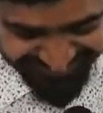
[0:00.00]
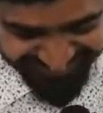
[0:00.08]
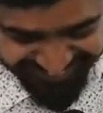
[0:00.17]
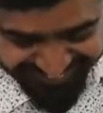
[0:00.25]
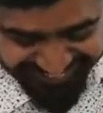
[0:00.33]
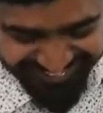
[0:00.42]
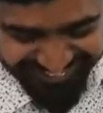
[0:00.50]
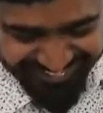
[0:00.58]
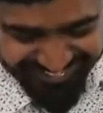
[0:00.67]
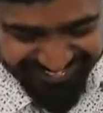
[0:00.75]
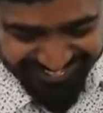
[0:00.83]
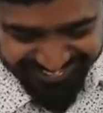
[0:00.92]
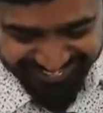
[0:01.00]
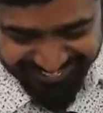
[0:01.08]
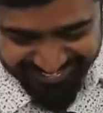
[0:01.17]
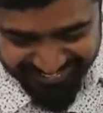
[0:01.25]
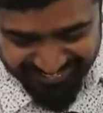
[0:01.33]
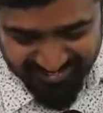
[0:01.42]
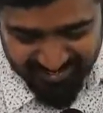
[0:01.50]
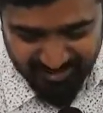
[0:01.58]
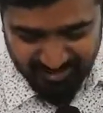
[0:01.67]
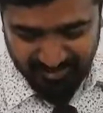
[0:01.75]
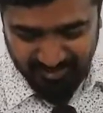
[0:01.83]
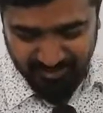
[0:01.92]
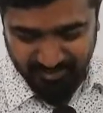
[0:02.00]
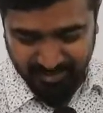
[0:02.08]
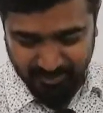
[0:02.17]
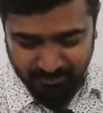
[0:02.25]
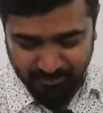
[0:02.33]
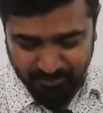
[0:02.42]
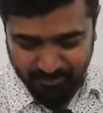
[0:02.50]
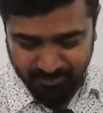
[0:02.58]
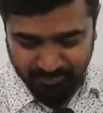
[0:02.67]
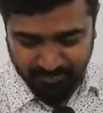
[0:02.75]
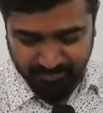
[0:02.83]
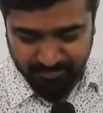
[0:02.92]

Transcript: [no speech]